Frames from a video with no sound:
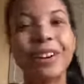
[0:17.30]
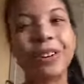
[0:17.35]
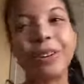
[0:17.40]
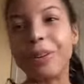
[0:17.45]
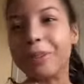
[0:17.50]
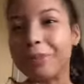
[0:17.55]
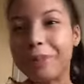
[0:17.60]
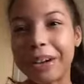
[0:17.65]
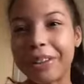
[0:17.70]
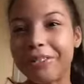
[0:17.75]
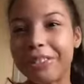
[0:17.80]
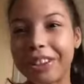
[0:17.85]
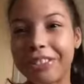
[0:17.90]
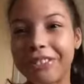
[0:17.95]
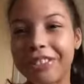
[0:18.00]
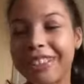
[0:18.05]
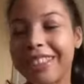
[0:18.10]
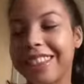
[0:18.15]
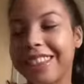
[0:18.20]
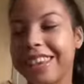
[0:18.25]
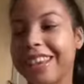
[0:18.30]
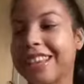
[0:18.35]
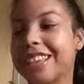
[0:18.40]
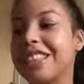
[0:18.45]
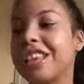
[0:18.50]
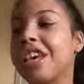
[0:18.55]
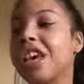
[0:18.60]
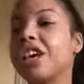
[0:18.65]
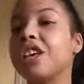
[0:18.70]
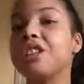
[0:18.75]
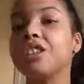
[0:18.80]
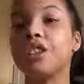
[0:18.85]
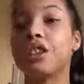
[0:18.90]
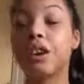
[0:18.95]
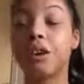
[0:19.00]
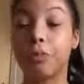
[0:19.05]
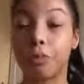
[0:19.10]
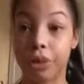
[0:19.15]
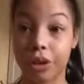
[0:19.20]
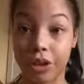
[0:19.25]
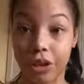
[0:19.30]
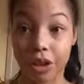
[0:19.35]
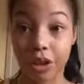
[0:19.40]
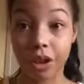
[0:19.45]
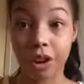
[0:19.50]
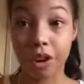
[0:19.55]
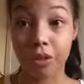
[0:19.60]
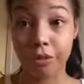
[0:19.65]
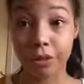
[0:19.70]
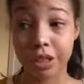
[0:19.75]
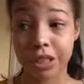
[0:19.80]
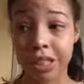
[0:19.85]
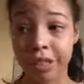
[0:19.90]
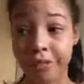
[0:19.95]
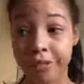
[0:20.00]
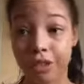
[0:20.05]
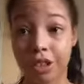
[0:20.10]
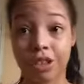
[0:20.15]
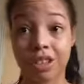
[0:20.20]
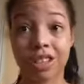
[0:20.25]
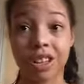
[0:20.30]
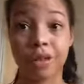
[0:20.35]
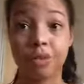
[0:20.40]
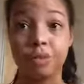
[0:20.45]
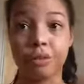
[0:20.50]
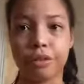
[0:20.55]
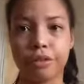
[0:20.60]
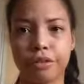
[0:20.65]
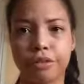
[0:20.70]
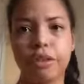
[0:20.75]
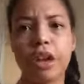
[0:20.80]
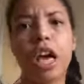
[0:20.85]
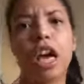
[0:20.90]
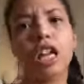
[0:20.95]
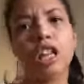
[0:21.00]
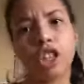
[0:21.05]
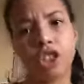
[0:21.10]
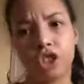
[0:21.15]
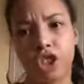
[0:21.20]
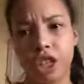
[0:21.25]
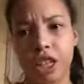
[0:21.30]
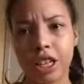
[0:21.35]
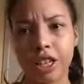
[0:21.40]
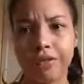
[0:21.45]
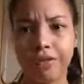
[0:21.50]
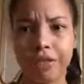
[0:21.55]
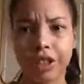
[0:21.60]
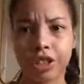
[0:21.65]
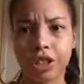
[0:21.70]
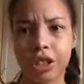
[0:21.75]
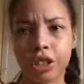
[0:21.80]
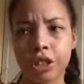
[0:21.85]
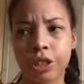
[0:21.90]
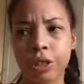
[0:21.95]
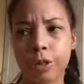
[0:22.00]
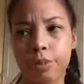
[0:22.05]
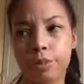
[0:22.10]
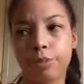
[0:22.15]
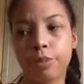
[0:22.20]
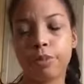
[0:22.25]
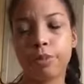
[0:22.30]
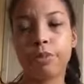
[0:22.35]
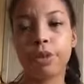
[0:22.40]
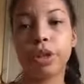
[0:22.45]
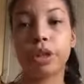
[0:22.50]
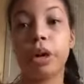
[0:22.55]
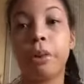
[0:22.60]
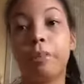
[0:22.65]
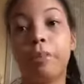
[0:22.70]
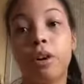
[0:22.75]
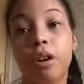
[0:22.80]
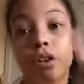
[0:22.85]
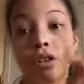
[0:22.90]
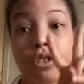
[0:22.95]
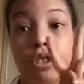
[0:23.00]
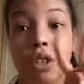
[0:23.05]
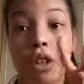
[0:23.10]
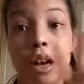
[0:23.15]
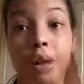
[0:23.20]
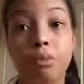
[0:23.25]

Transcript: All my favourite things. So we're gonna obviously first start with the chill adventures Sabrina part 2.